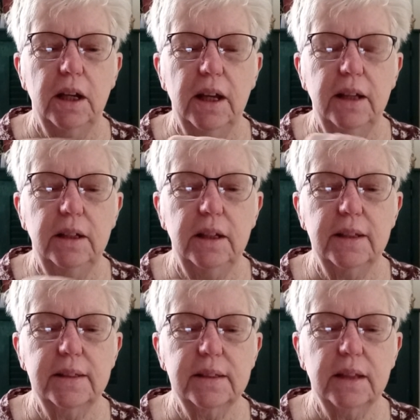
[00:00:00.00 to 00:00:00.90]
And
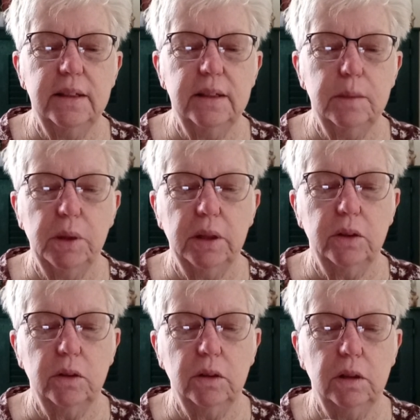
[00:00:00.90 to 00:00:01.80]
it's, I did put a
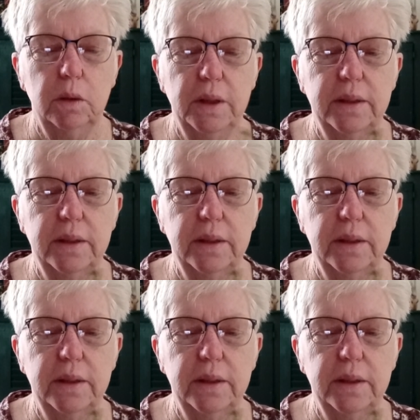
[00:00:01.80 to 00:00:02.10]
little glue